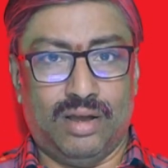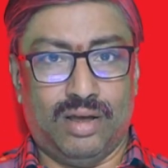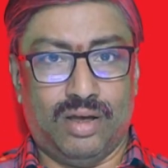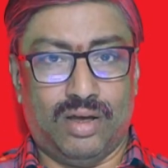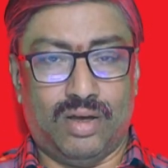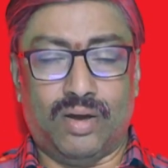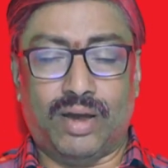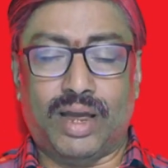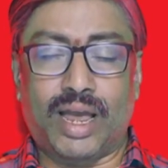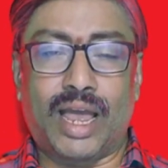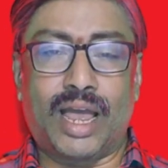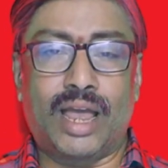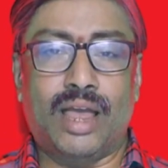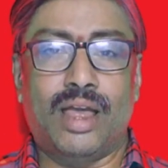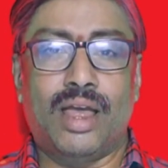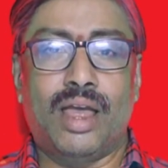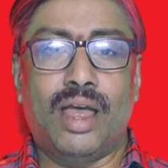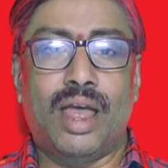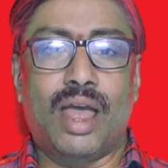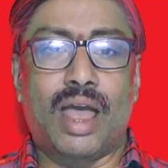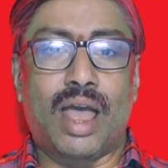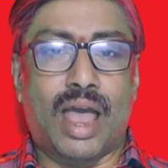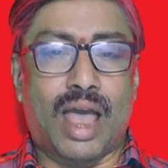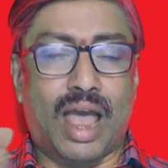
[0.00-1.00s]
Okay,
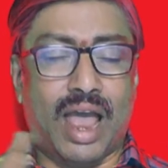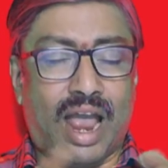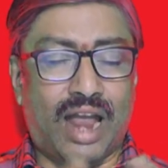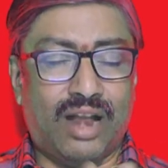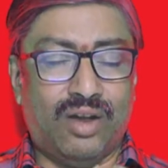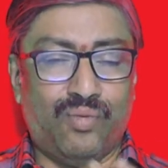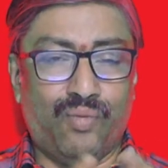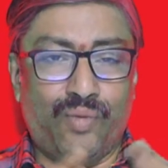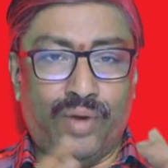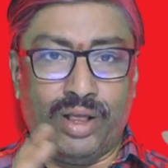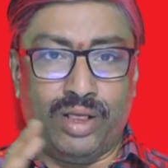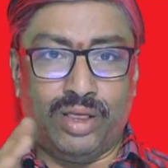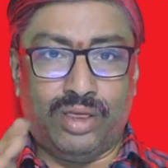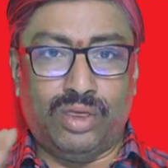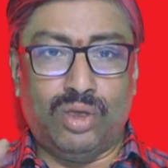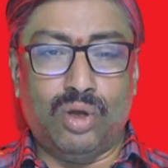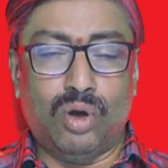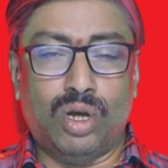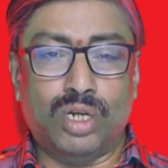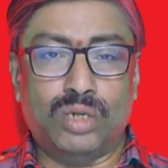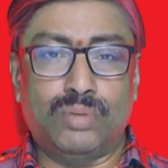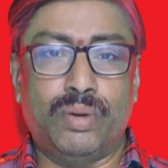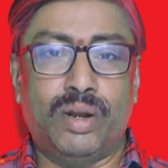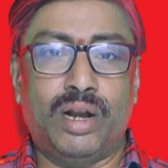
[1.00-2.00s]
and with
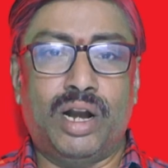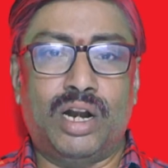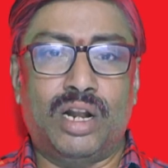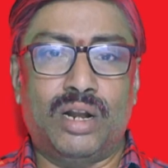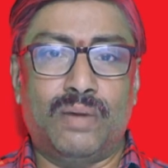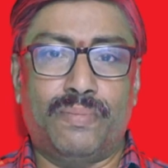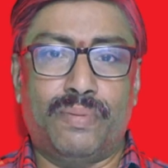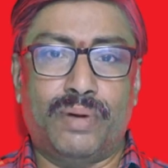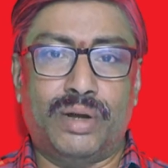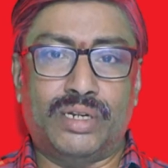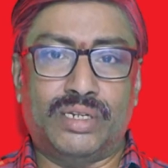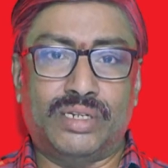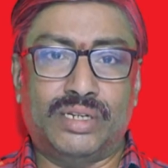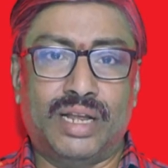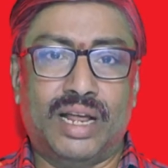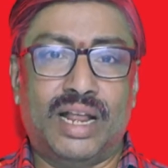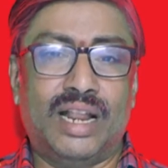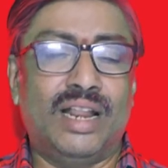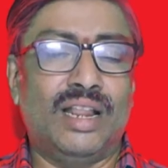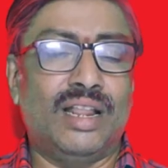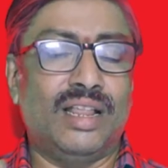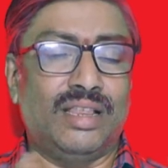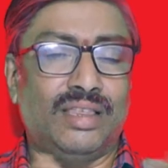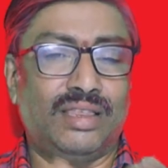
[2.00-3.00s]
those military
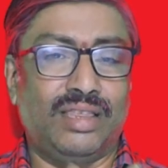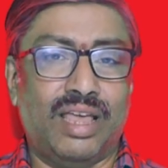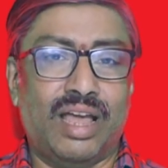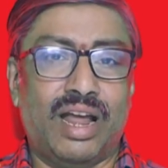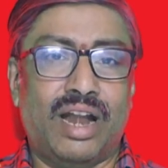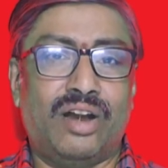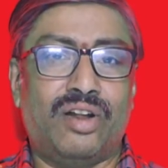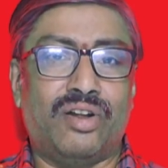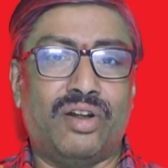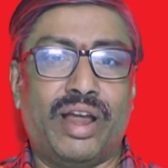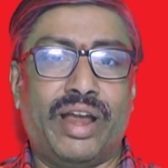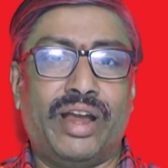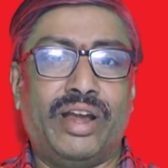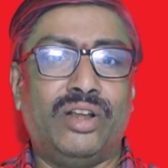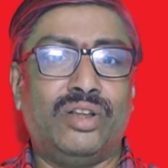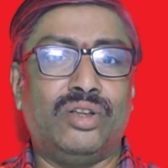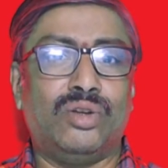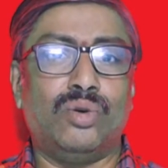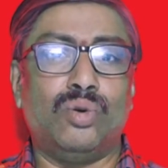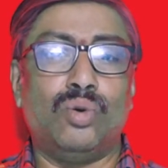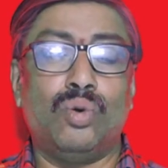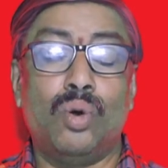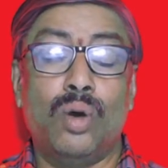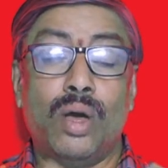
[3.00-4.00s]
personnel, they are trying
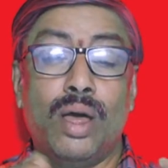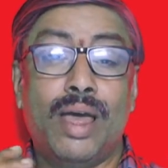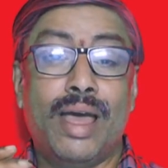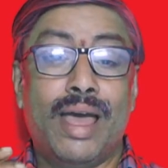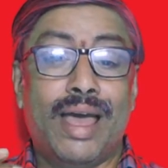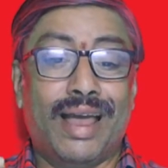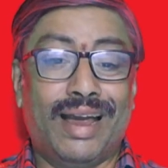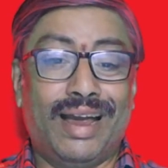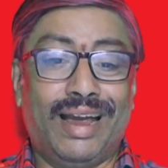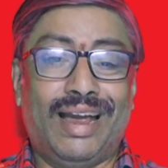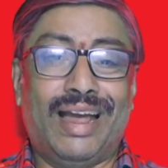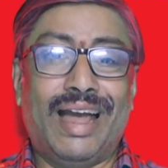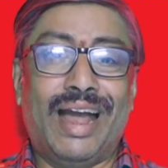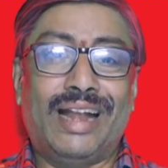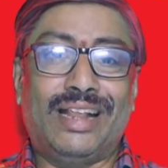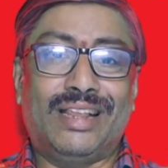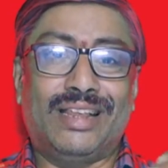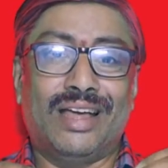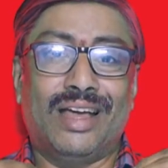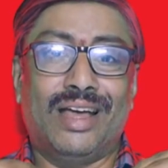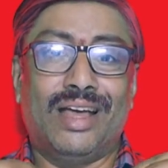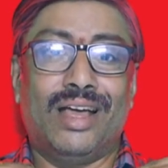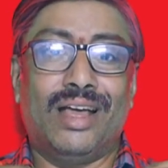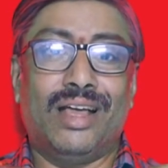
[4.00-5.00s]
to
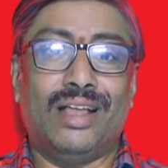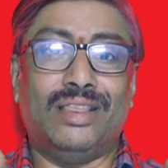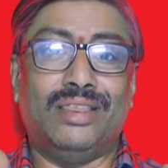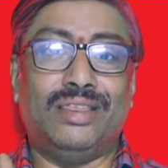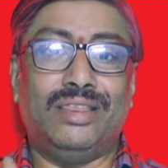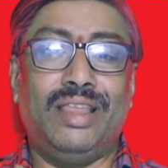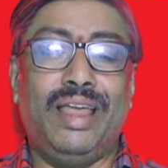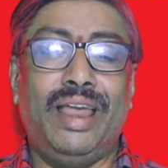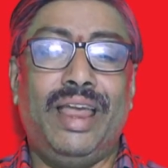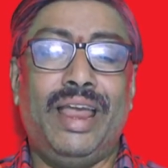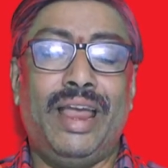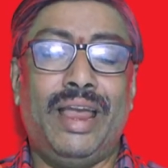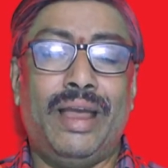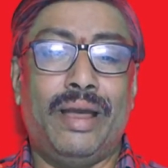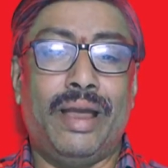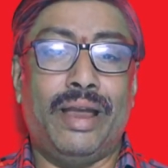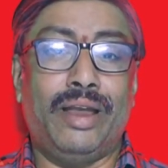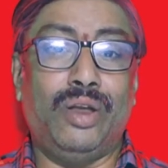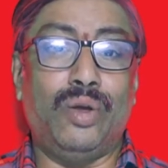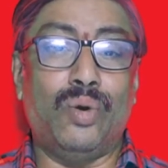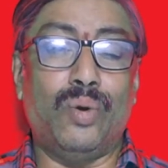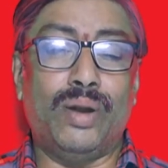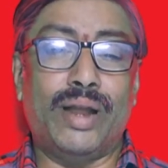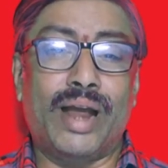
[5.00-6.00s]
get the
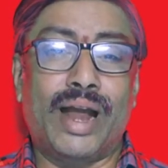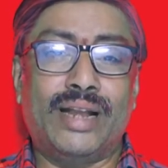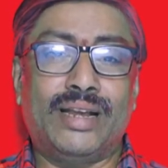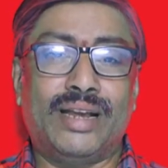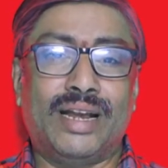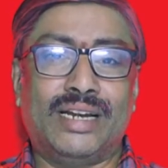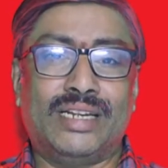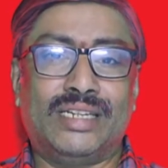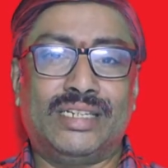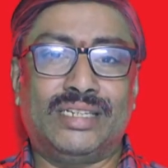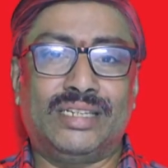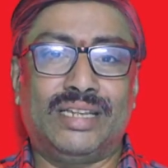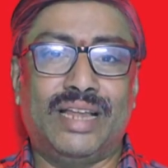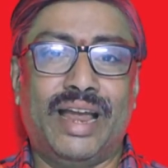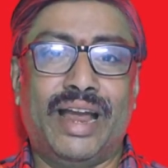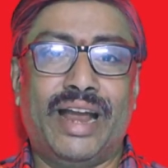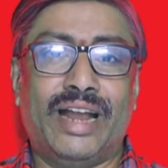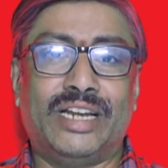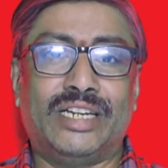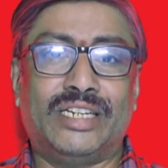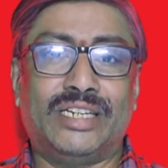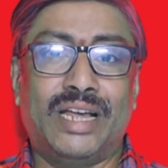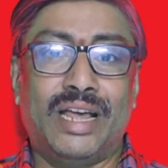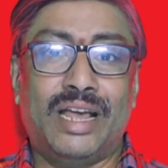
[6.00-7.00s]
United
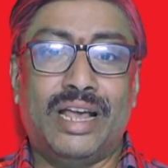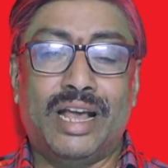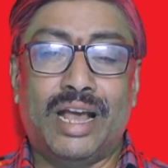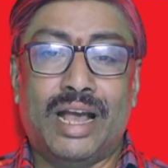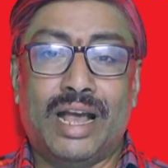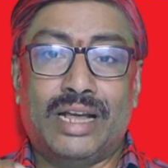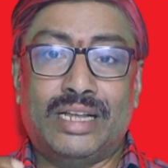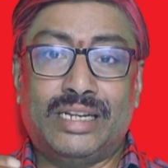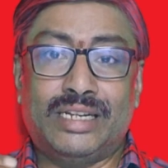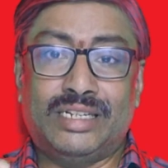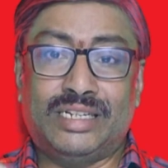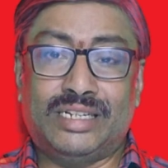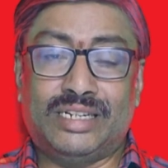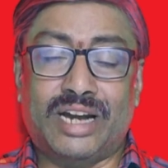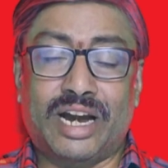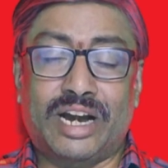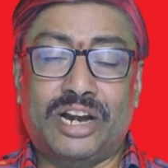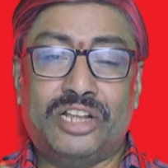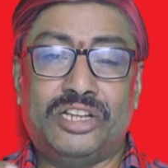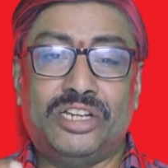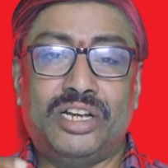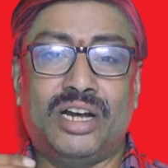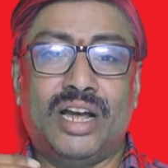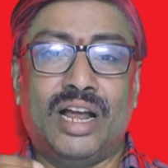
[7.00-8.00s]
States
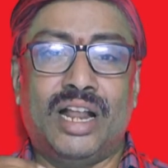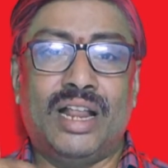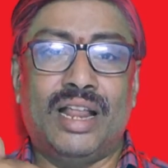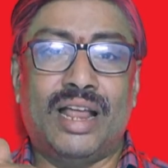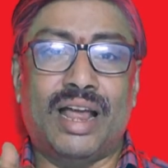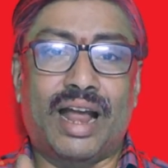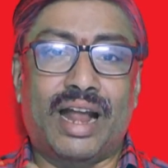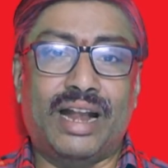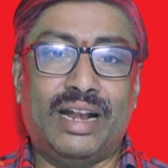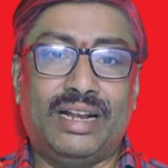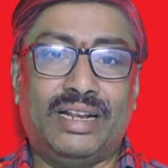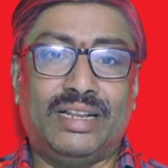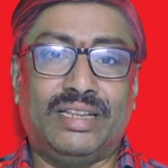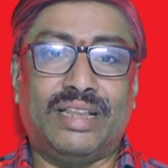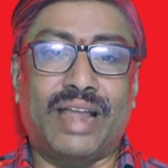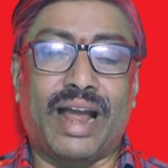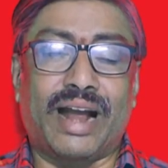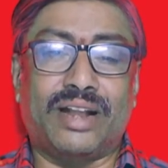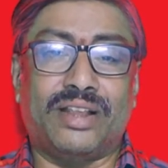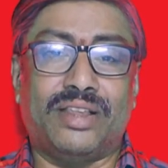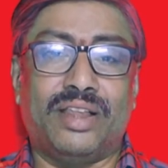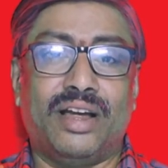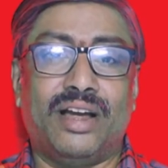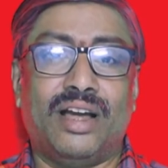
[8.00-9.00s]
strategical and
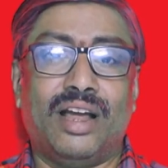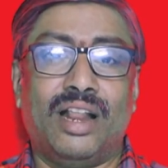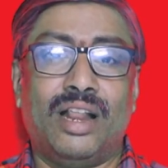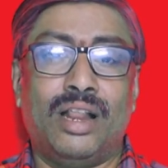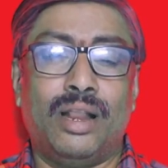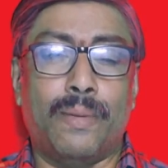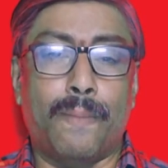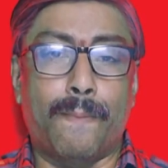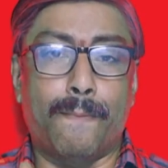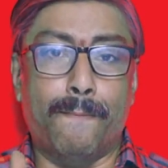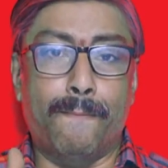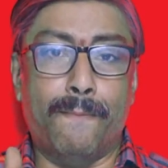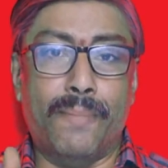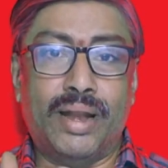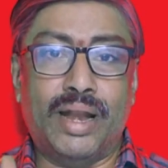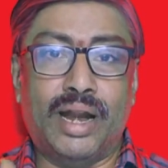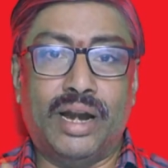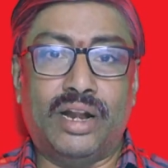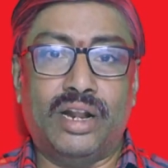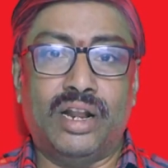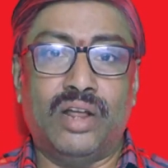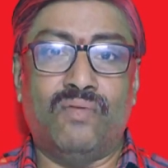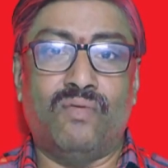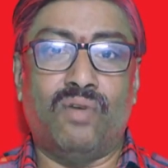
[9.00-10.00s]
tactical
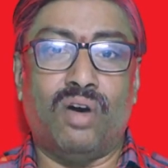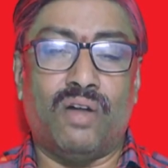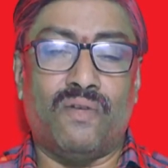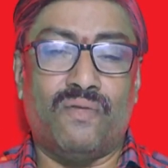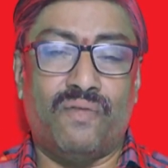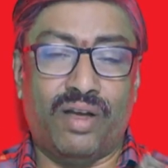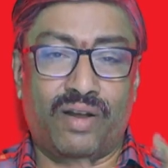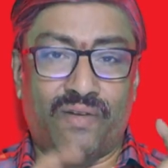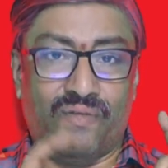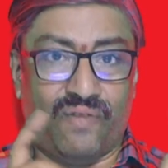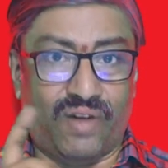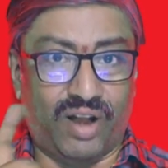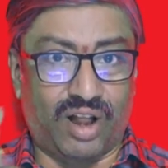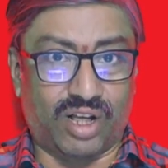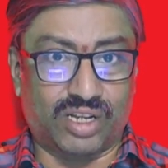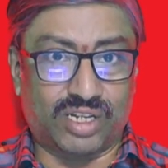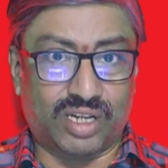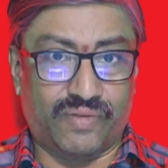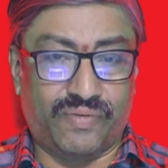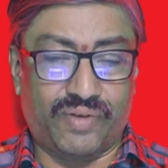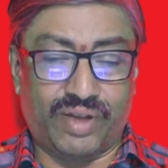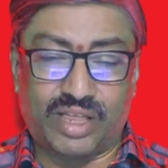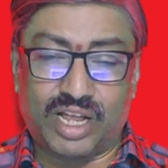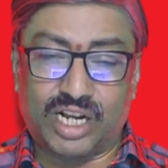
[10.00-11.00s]
military warfare
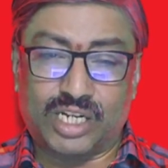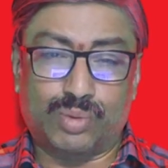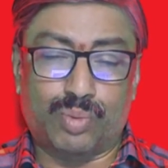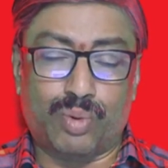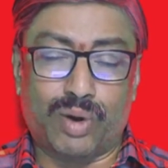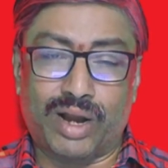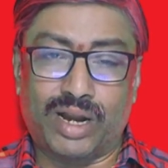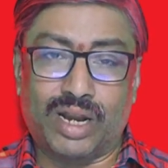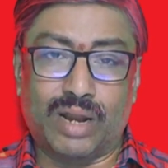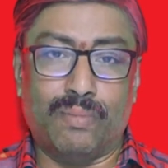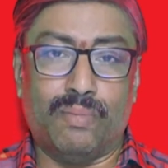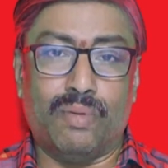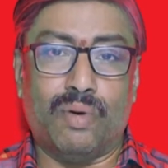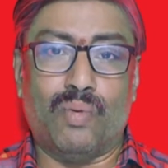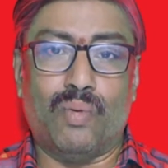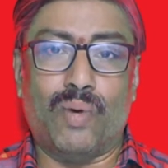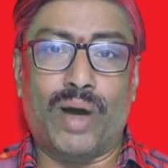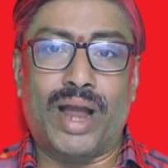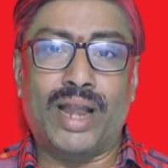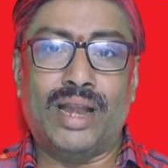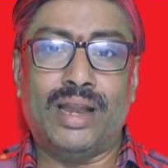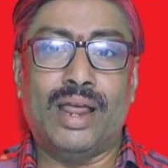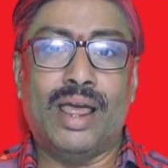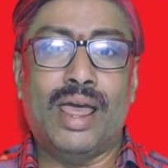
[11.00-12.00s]
philosophy. That's point number
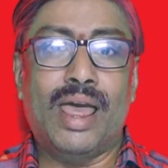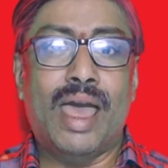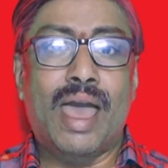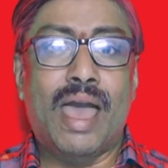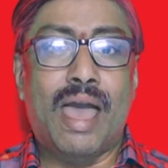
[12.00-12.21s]
one.